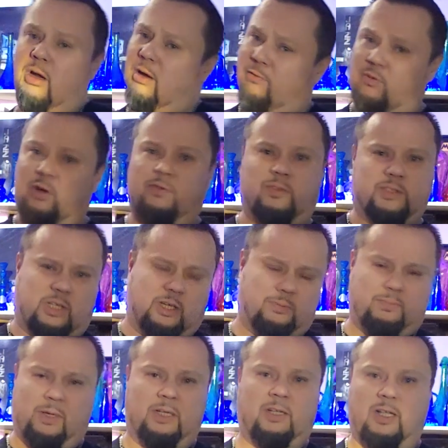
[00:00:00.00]
Verve will skip
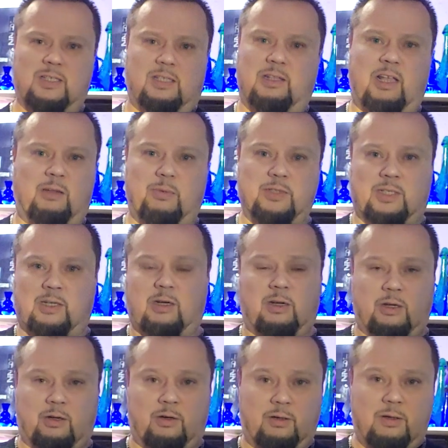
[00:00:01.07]
a dozen labels in a
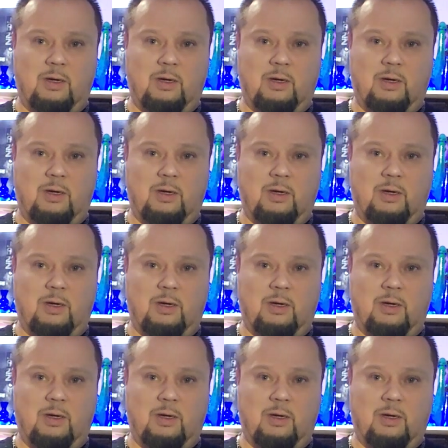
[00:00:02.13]
hundred,